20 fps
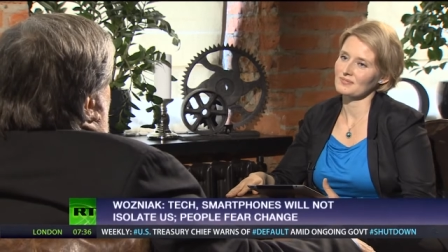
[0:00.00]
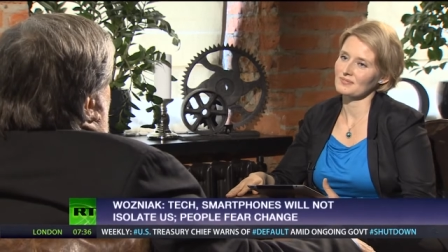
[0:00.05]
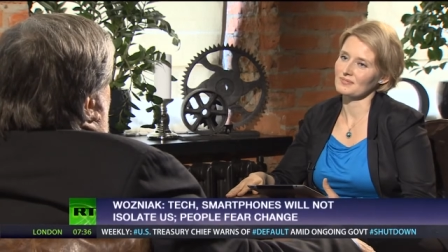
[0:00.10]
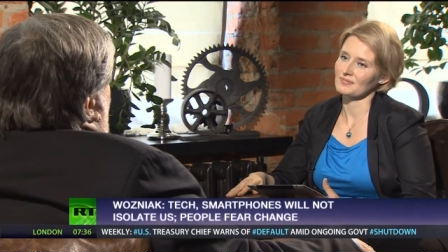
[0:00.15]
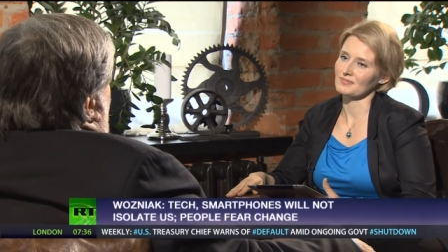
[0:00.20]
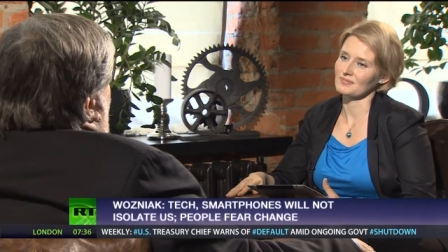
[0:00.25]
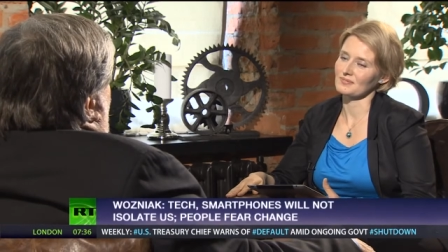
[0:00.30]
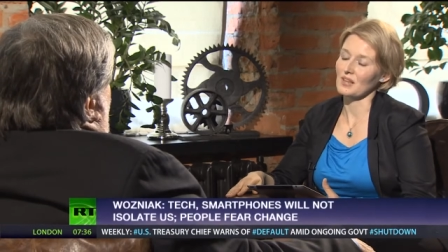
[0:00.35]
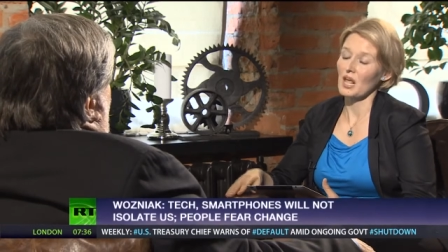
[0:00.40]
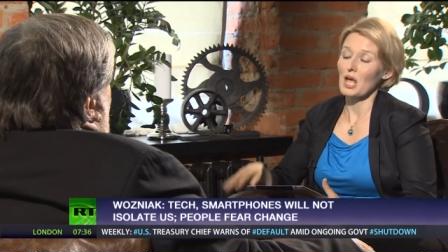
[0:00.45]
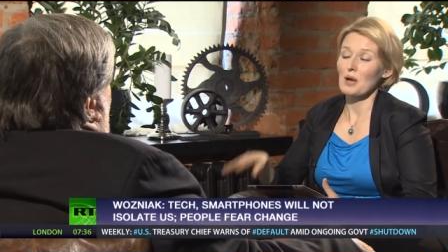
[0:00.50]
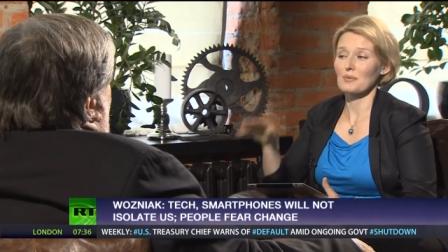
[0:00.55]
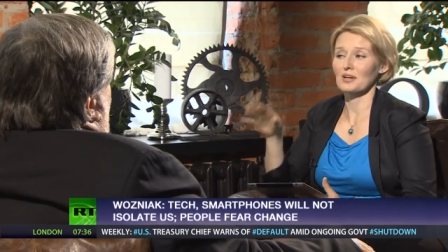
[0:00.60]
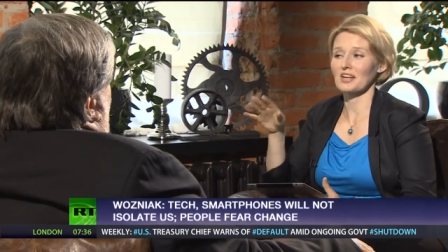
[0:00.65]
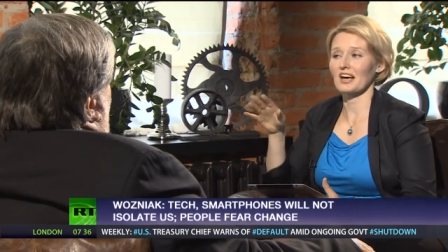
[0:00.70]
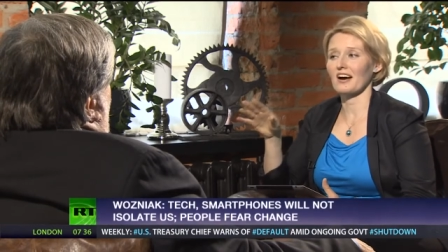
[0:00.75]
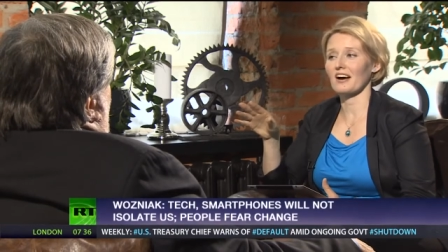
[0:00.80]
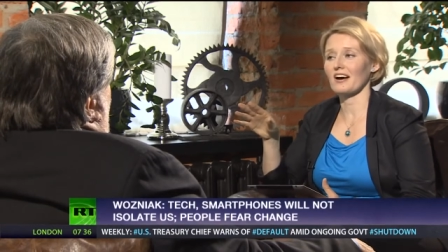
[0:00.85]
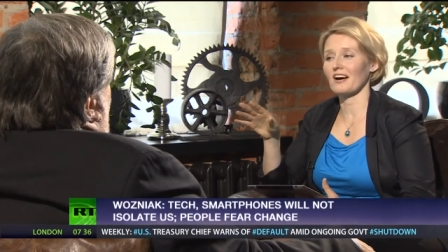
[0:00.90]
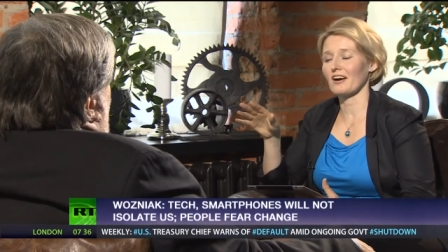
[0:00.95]
Mm-hmm.
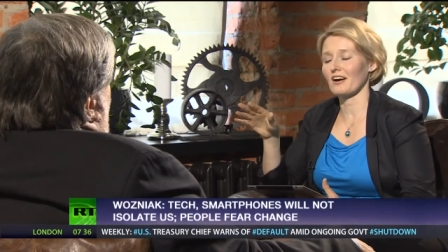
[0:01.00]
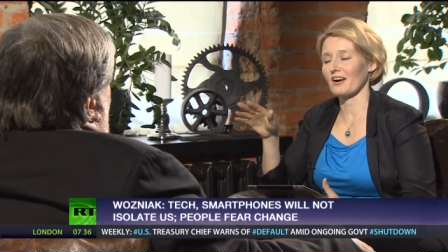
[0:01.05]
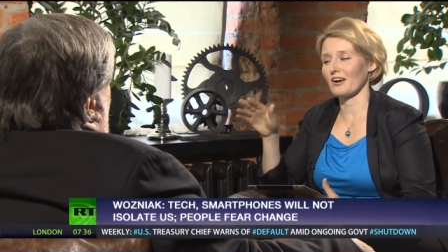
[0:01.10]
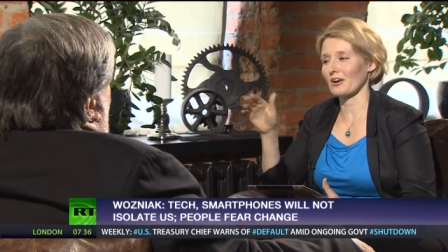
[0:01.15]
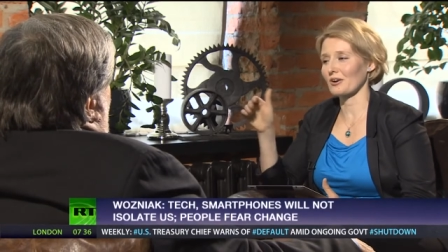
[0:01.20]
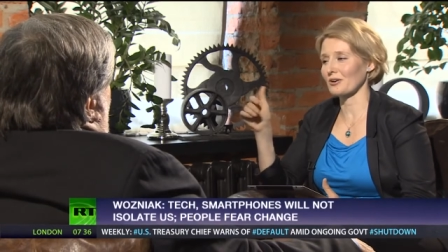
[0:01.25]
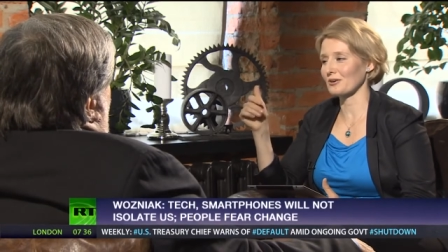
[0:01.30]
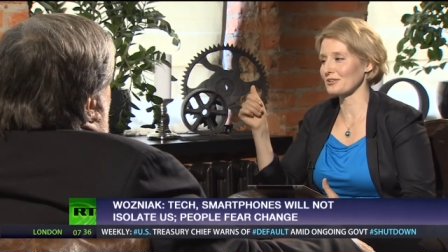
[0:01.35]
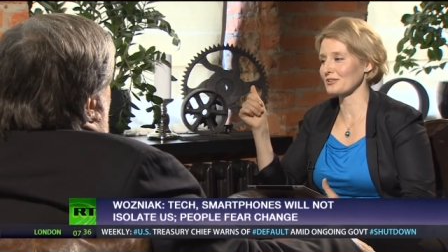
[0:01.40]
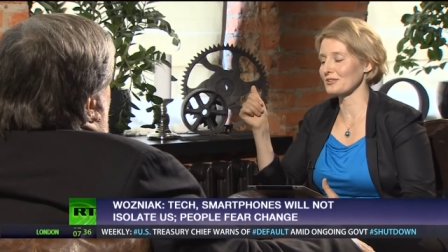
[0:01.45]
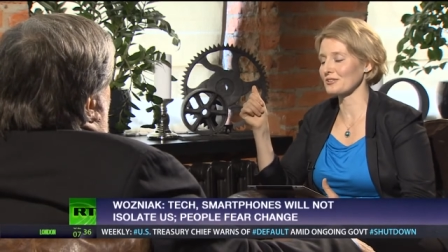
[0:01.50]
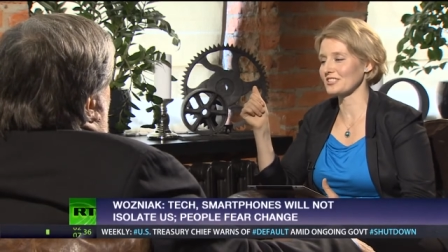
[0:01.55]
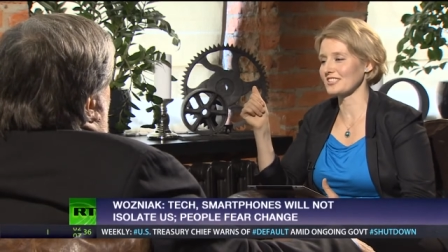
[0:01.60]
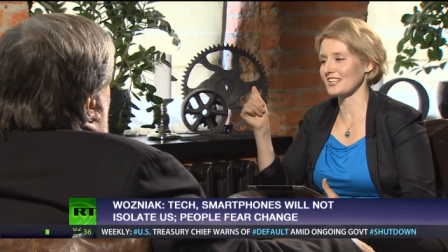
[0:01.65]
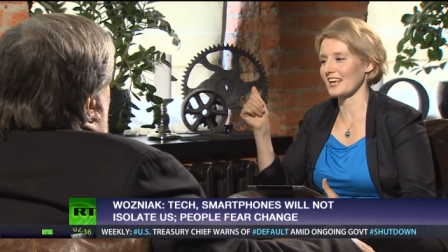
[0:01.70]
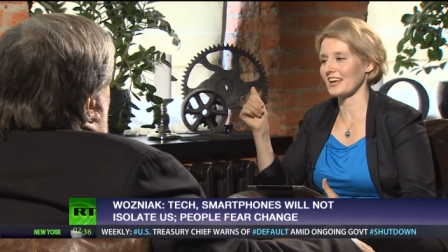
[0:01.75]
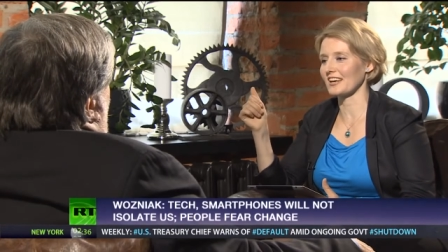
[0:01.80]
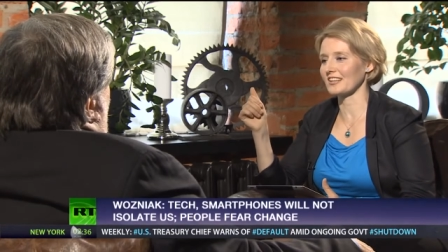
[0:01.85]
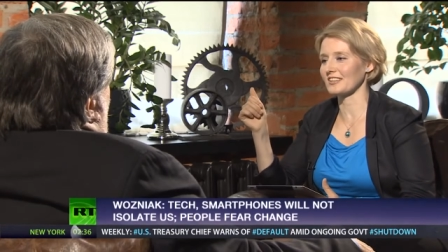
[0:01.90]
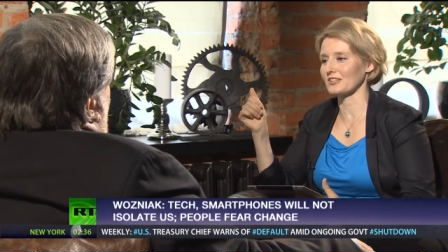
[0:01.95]
But I heard you
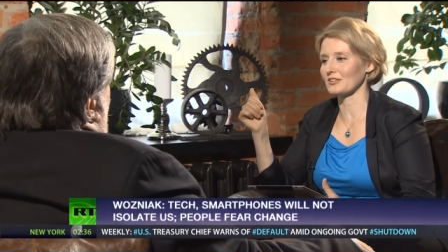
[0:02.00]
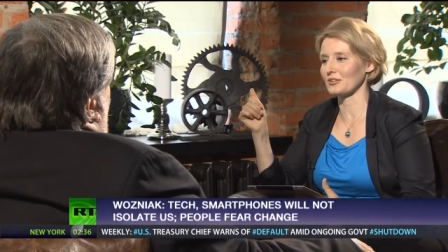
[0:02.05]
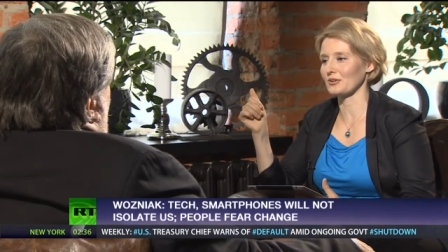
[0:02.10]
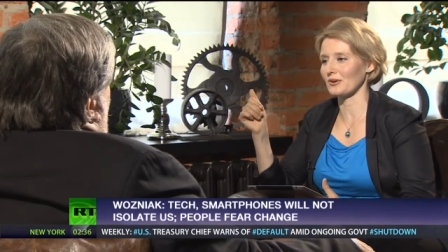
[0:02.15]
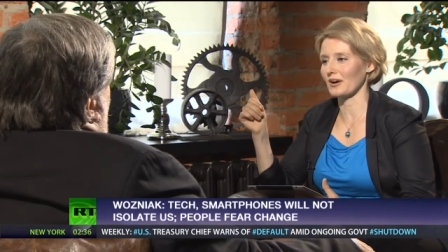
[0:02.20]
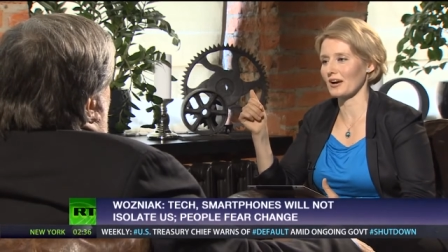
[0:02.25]
saying that you